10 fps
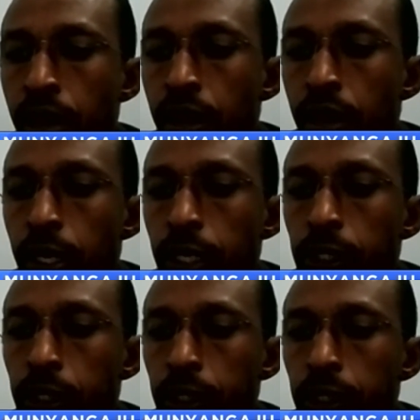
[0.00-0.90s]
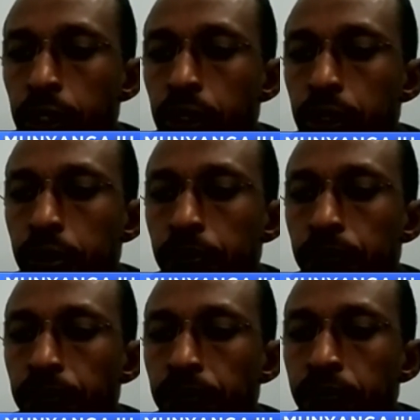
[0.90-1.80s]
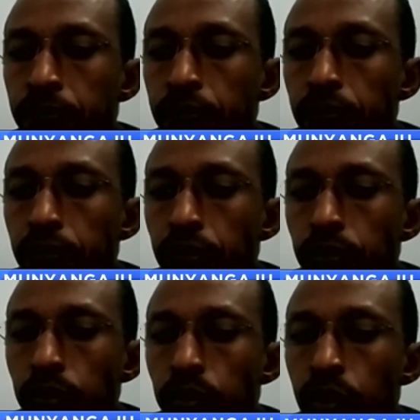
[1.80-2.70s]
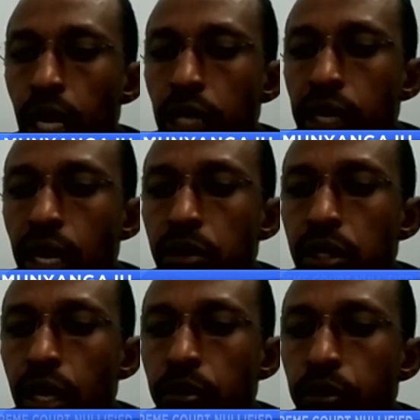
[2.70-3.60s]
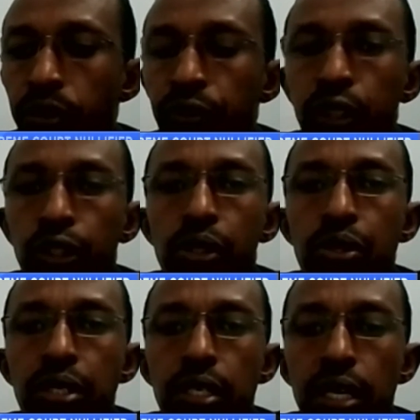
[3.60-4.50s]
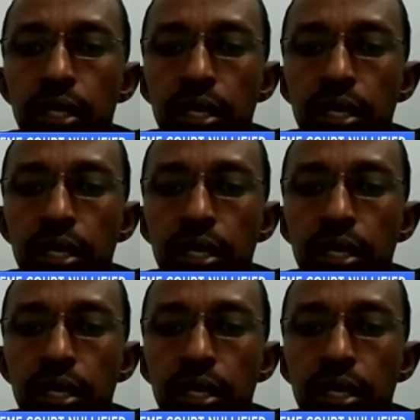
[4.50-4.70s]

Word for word: At times, some provisions, yes,